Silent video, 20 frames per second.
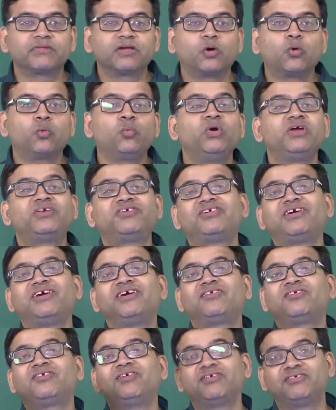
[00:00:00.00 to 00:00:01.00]
which it
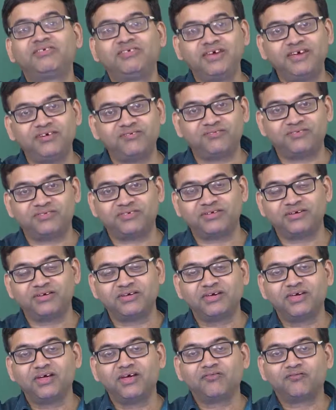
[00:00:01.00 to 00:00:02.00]
receives
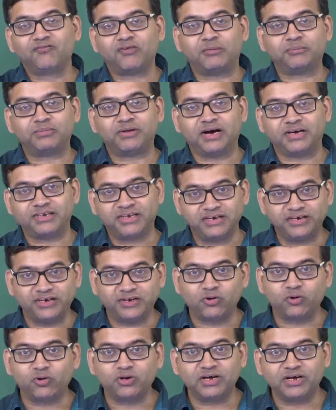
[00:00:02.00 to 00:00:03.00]
from the other
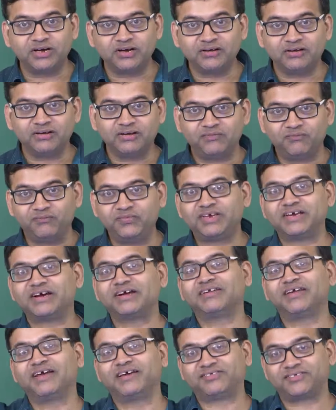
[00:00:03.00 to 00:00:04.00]
decoder, which are the
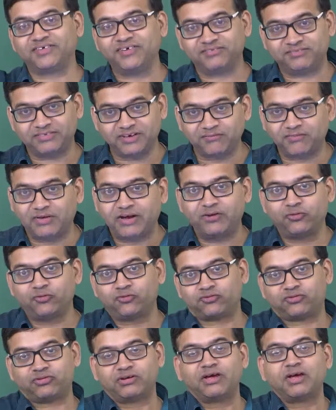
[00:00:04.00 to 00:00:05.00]
extrinsic values
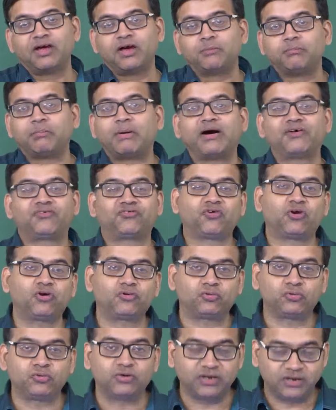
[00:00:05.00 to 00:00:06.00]
passed on to
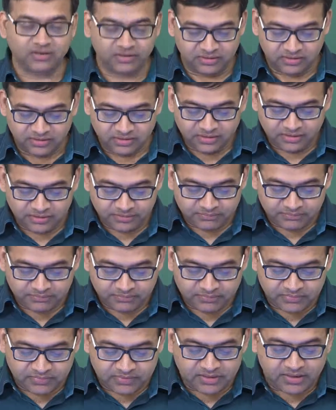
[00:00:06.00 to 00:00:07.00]
the
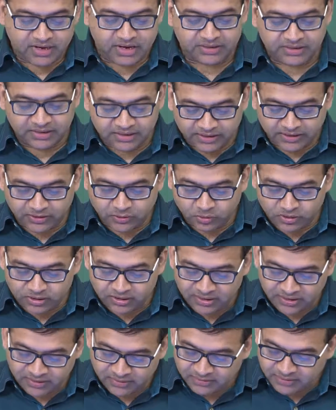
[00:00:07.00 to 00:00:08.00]
other decoder,
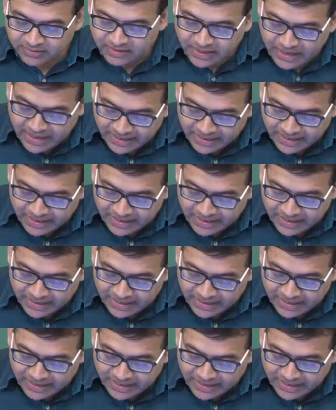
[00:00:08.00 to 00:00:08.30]
and